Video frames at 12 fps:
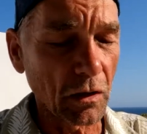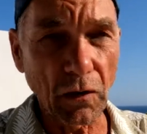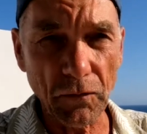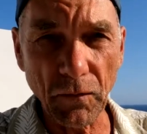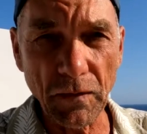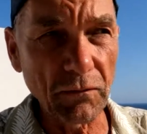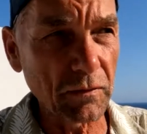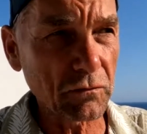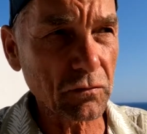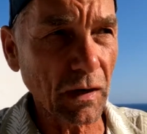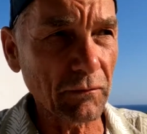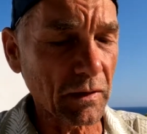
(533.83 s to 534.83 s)
And also, even
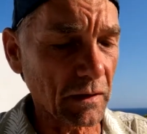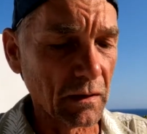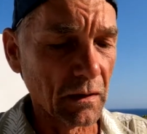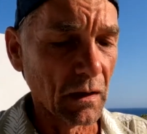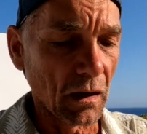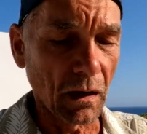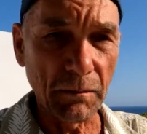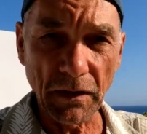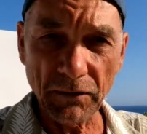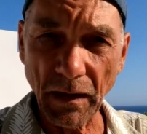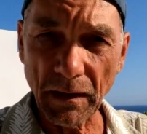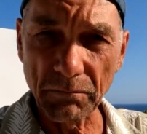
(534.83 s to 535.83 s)
traveling,
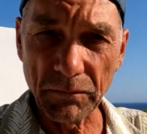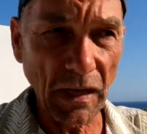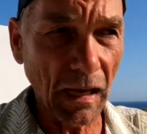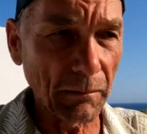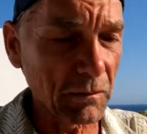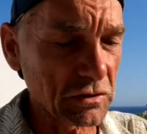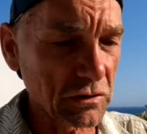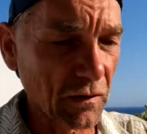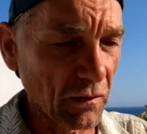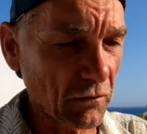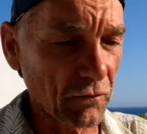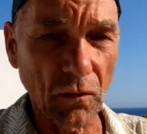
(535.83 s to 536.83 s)
if I damage
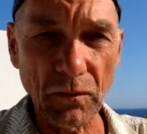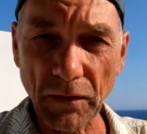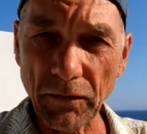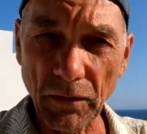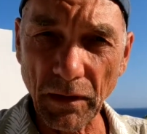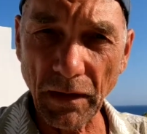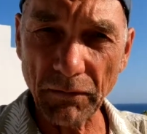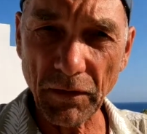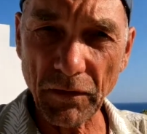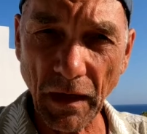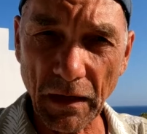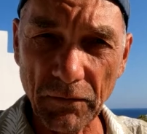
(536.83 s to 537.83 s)
this phone, I still have a
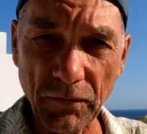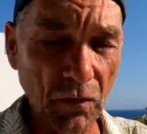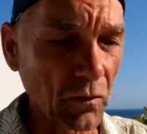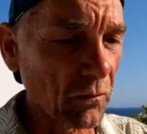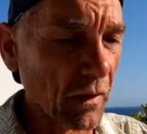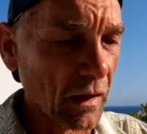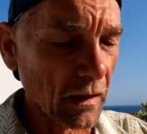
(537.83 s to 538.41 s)
second phone